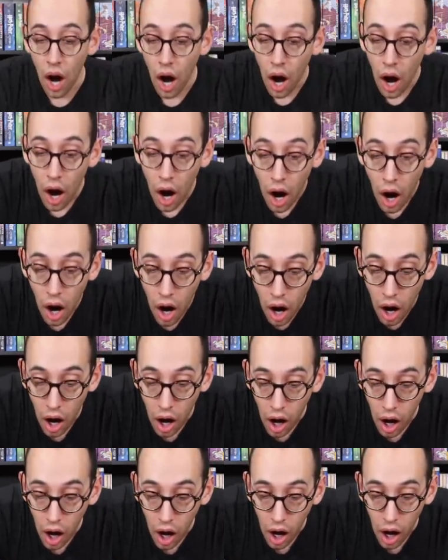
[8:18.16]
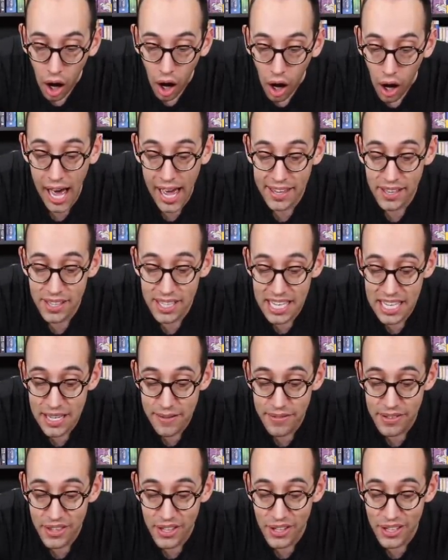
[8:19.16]
I
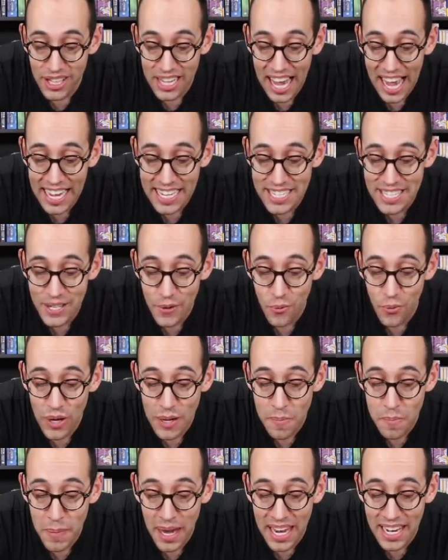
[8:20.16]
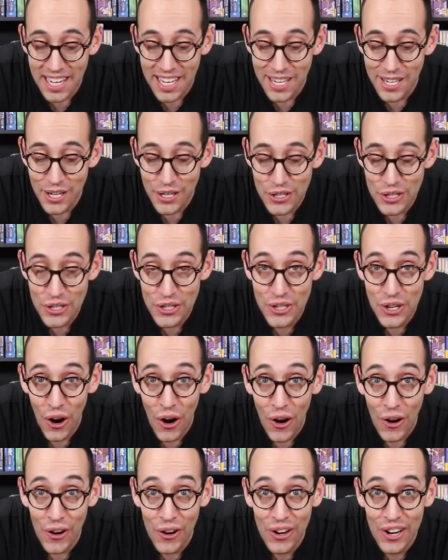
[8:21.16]
leave the last remaining
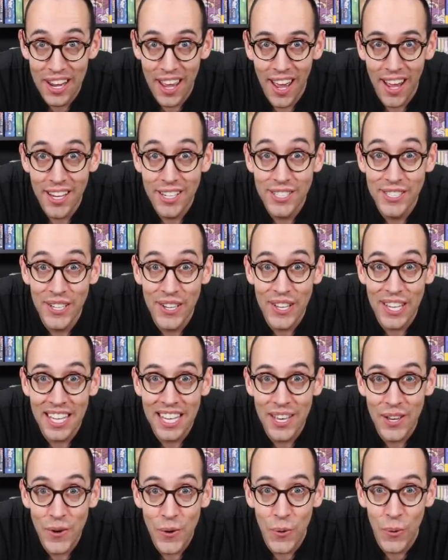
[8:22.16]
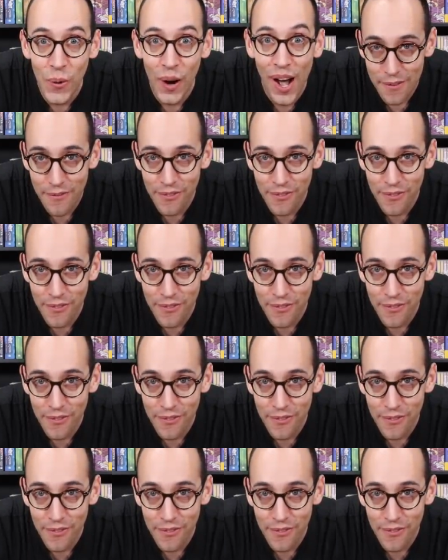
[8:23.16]
shard to you.